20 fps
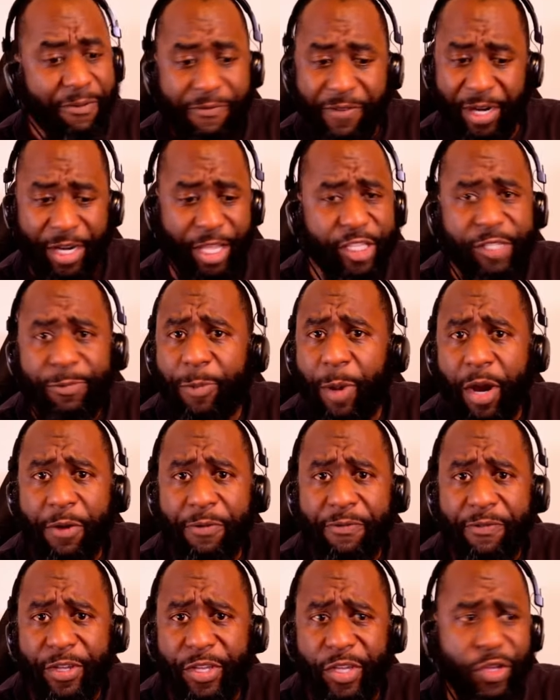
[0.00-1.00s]
Funniest
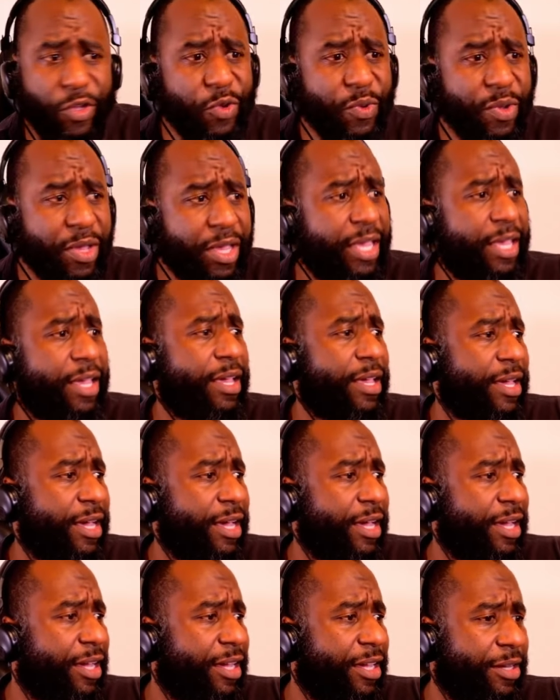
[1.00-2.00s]
part for you.
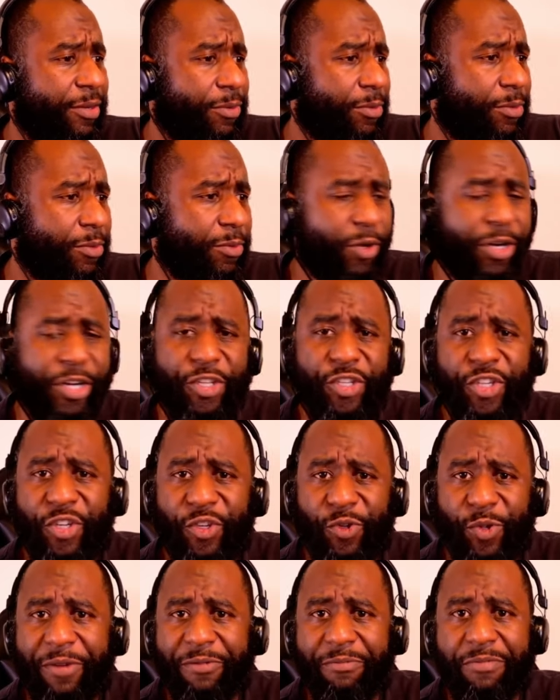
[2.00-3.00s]
What did you
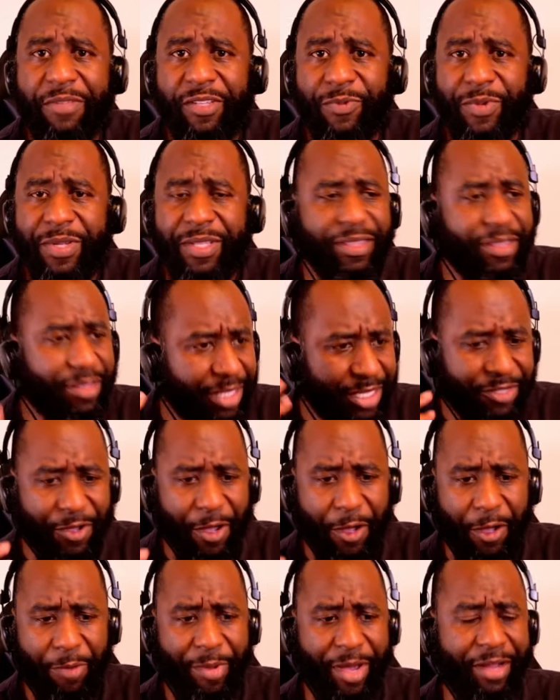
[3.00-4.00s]
enjoy from this one? Let's
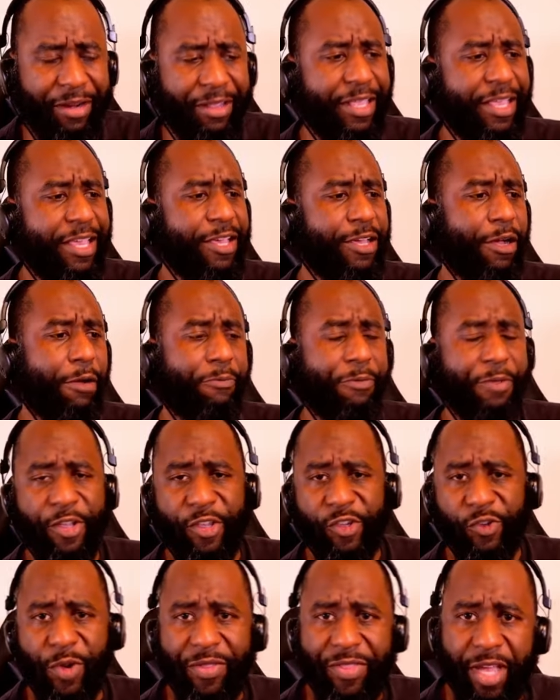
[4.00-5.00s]
talk about it. Hopefully you're
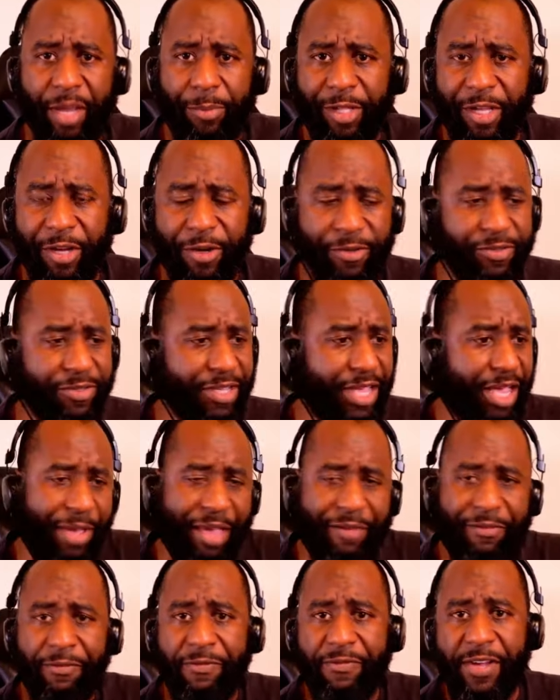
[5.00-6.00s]
enjoying the uploads. I'm
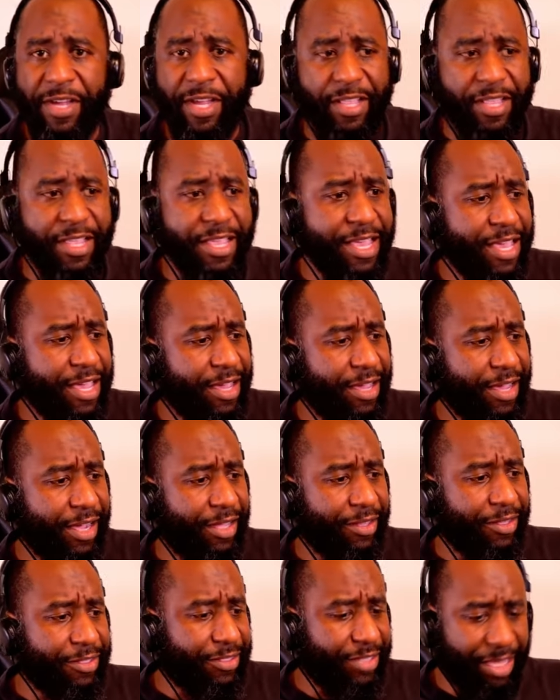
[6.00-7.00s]
having fun.
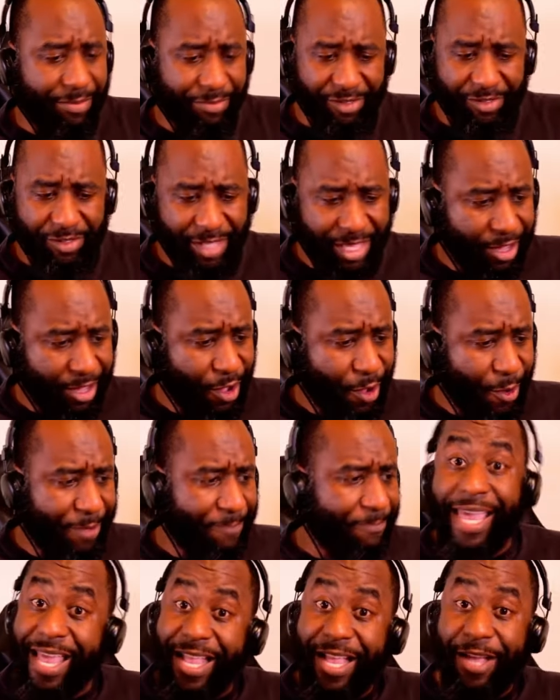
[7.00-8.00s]
Let's keep this thing
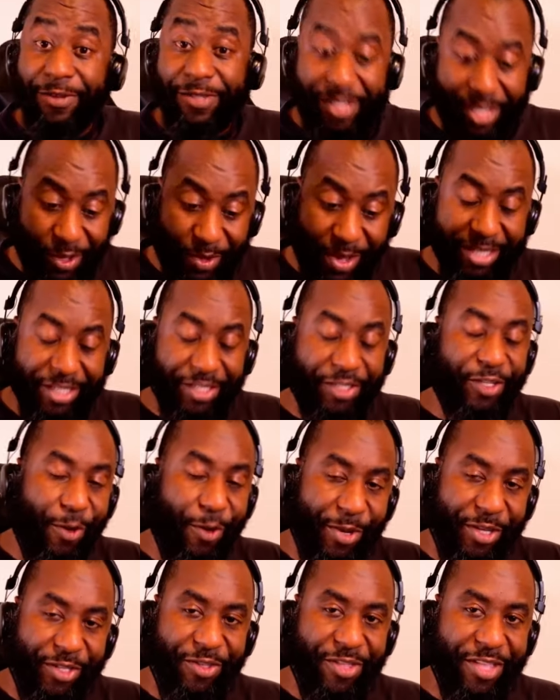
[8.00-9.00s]
going. And I'll see you guys, as
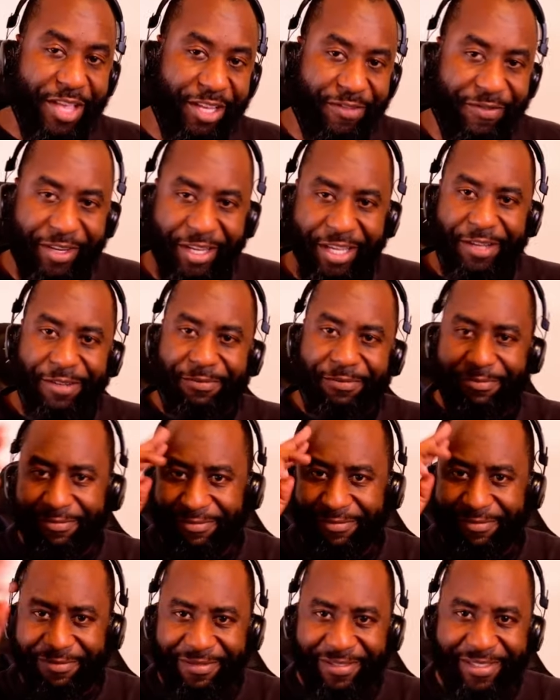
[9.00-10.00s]
always, on the next video.
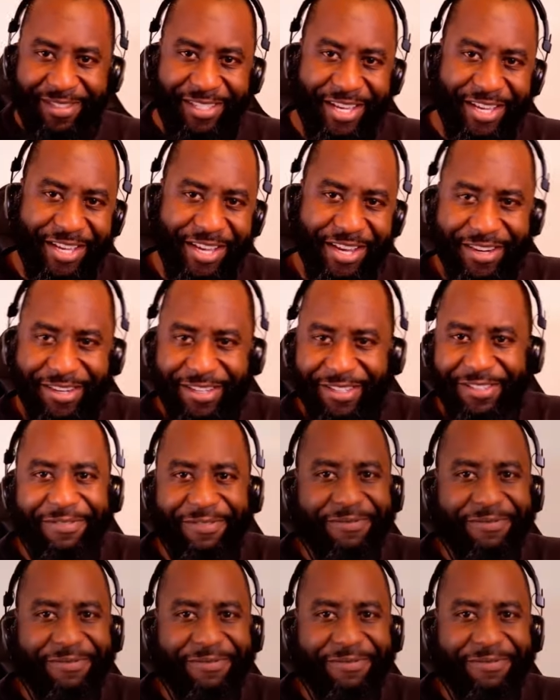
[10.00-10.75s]
Take care.